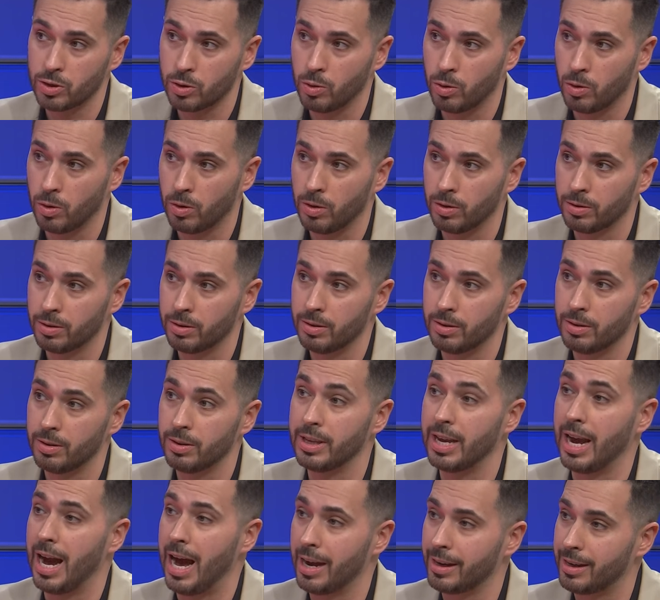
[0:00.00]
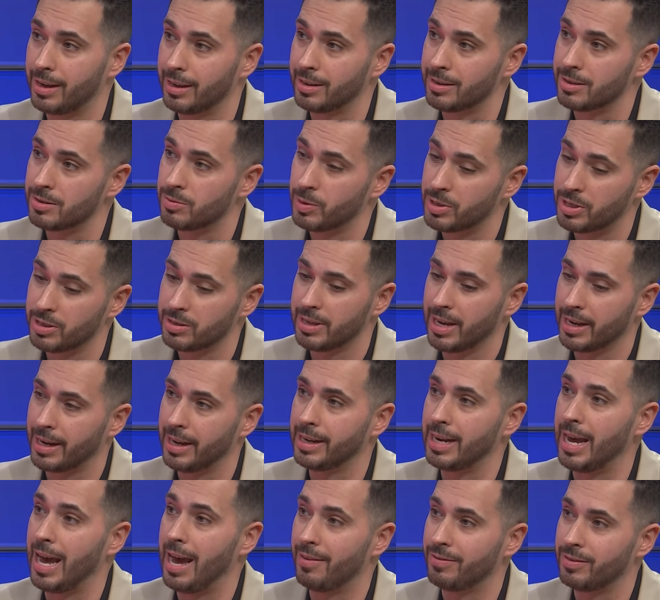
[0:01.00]
called the Oculus, which is like
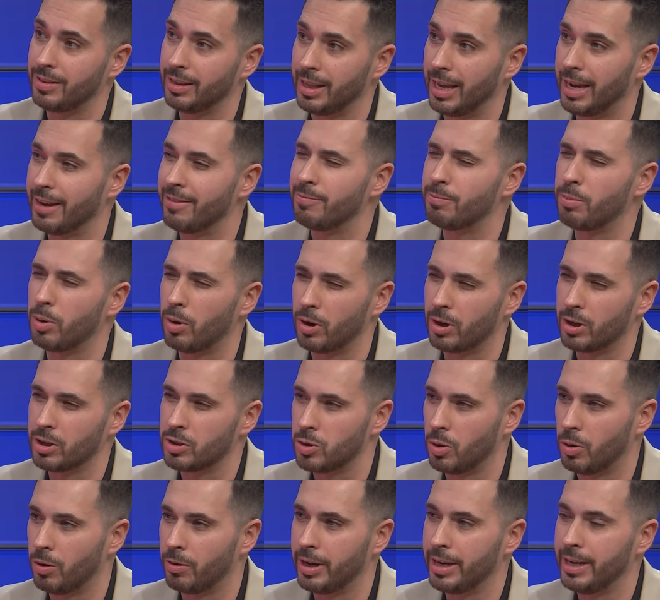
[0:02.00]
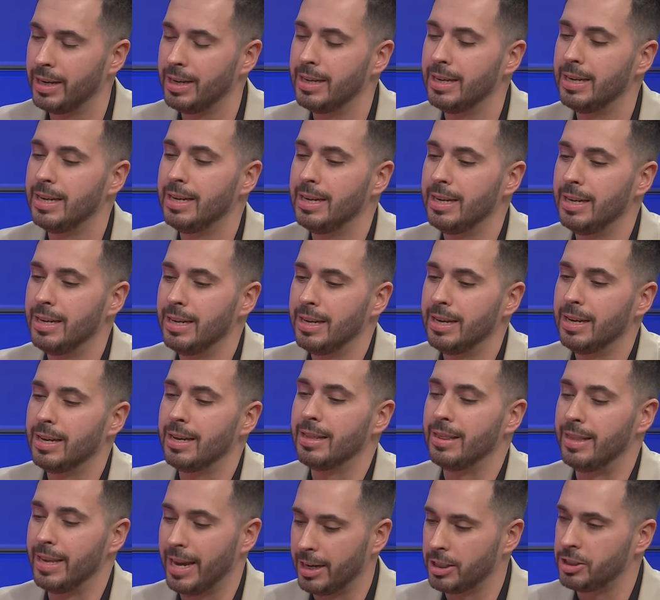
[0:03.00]
an afterlife purgatory.
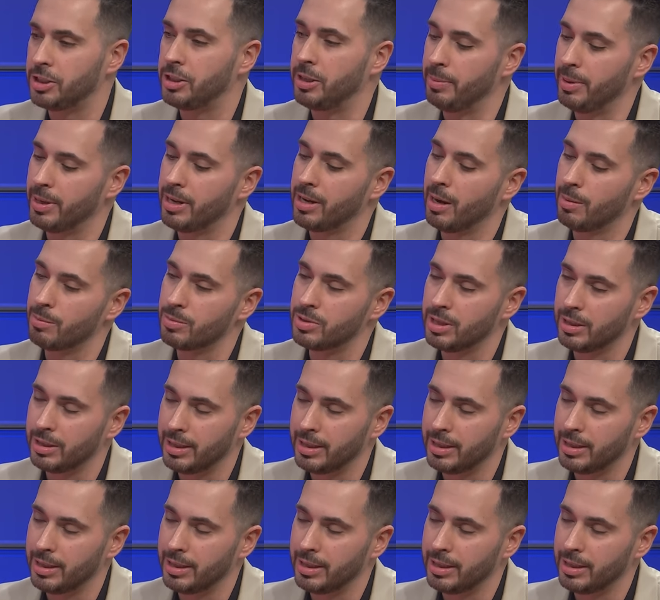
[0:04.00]
There, she becomes the